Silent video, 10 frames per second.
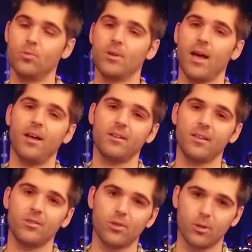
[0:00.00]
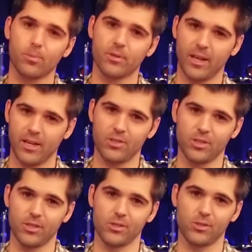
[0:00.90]
not
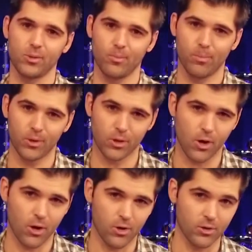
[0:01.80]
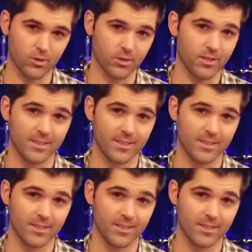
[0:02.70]
interpretations belong